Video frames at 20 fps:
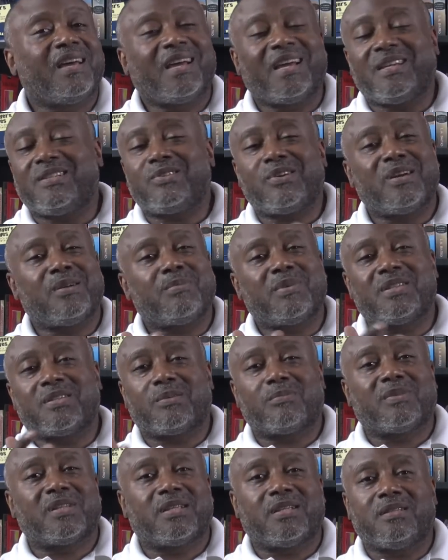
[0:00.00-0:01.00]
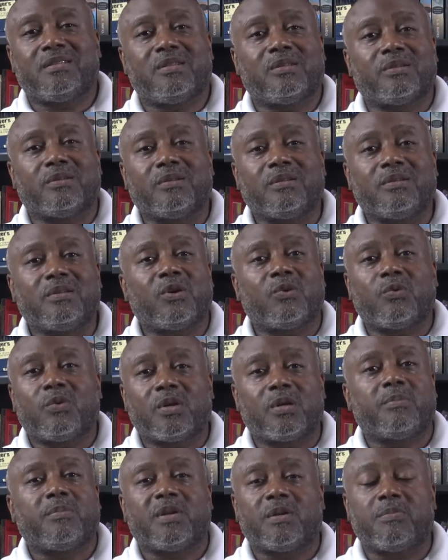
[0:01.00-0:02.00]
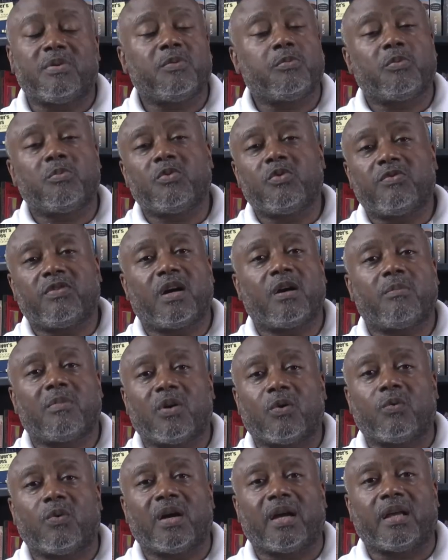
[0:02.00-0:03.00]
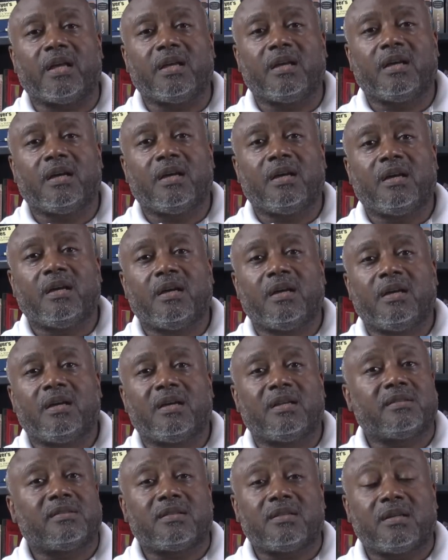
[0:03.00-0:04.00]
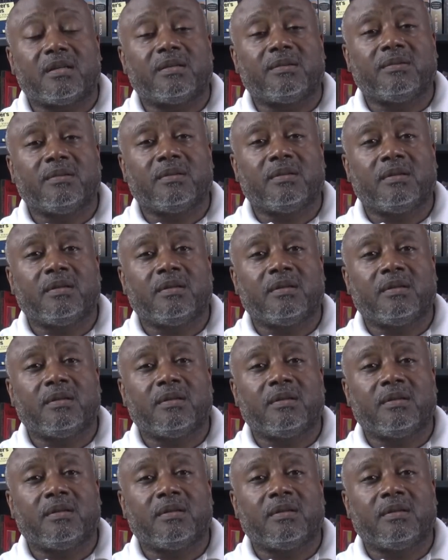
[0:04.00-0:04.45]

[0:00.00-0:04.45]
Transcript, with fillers: I ain't trying to be some lean dude. Don't want to be. People move out my way and stuff.